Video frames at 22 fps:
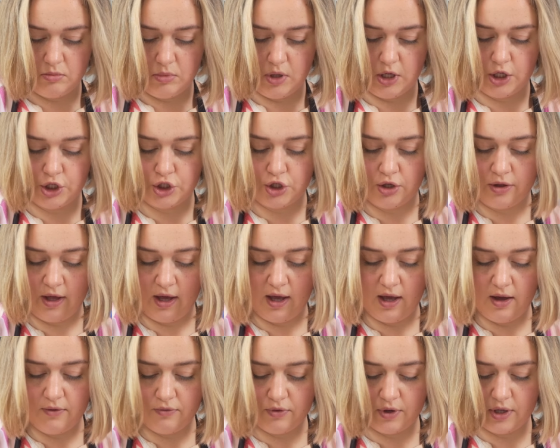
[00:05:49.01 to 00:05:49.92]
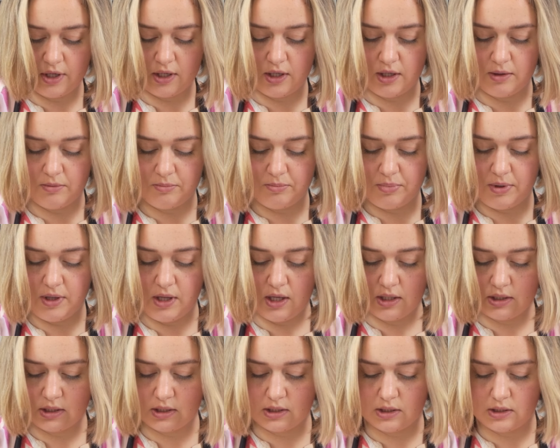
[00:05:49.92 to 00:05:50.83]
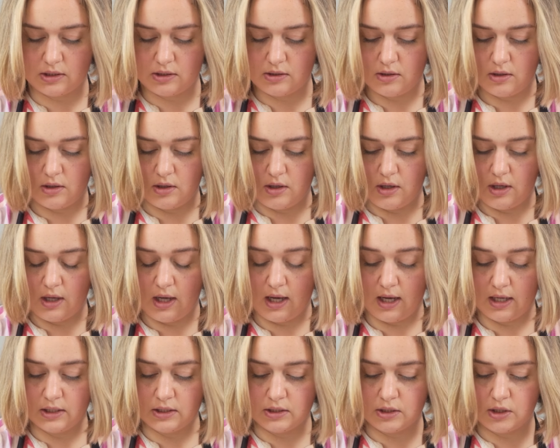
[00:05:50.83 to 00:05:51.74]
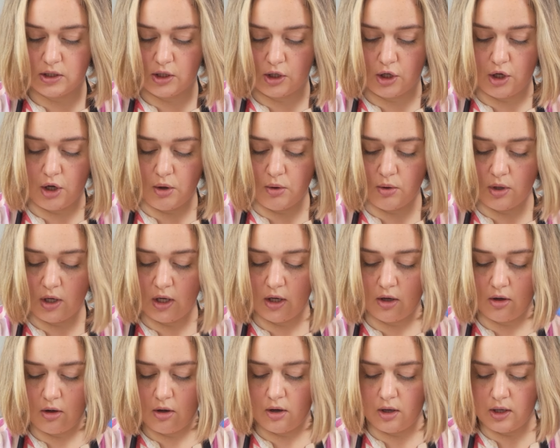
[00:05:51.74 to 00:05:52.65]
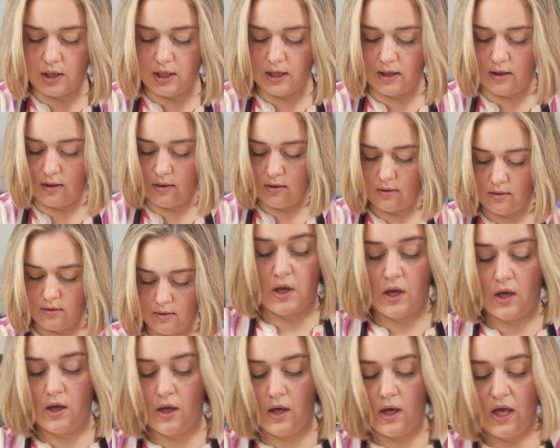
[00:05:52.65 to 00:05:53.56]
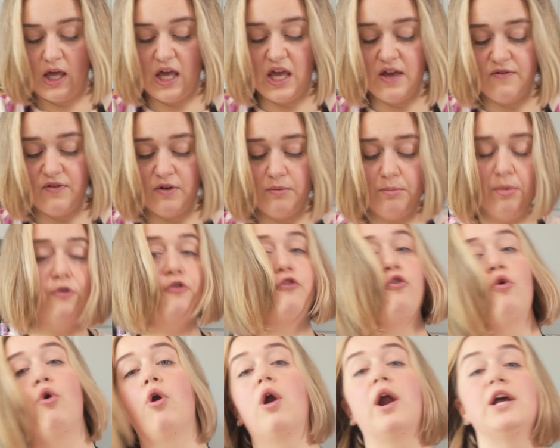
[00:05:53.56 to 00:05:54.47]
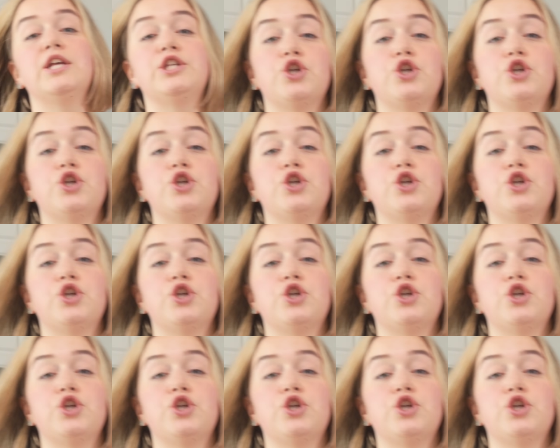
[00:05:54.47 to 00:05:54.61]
Make sure that every piece has the coating on it. Even before I